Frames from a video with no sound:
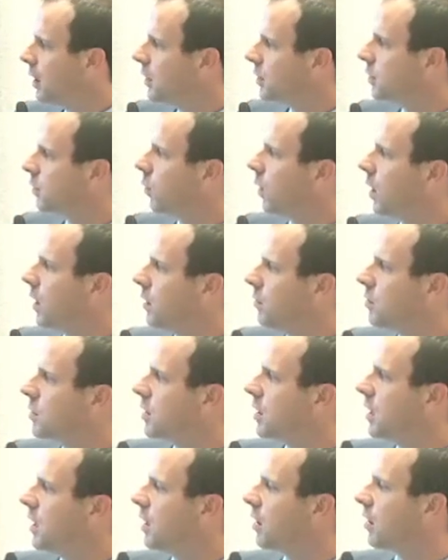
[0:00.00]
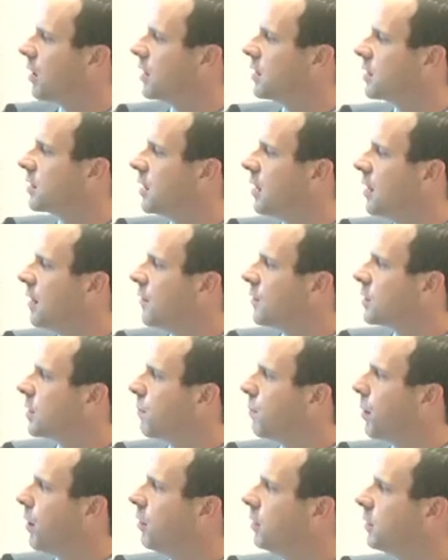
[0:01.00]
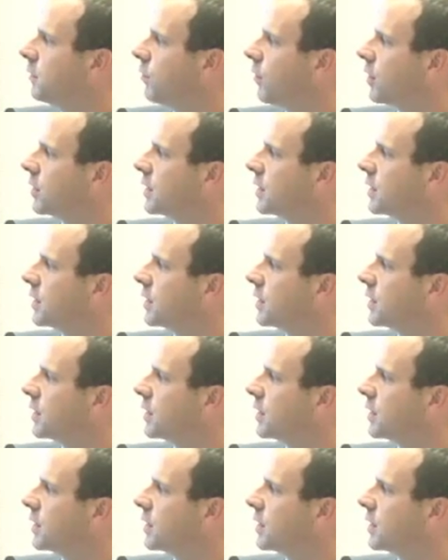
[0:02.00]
So what you see here is, suppose,